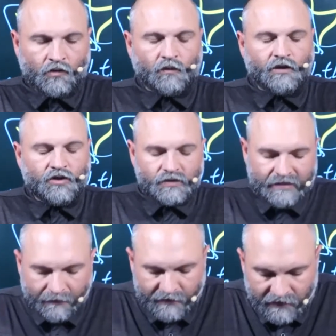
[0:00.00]
When you
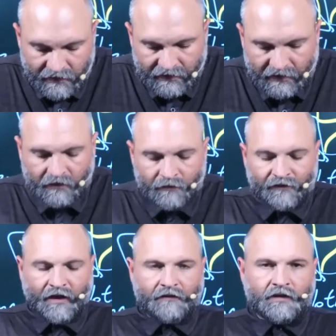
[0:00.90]
stepped into the kingdom
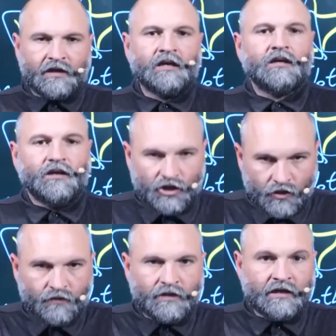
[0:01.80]
of heaven,
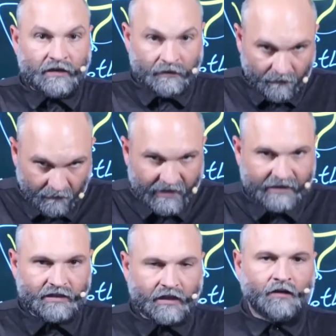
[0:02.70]
you need
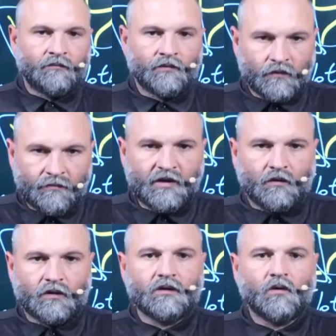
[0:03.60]
big time
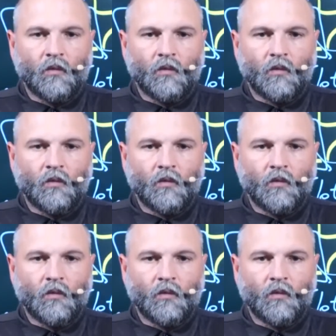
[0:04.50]
rebuke.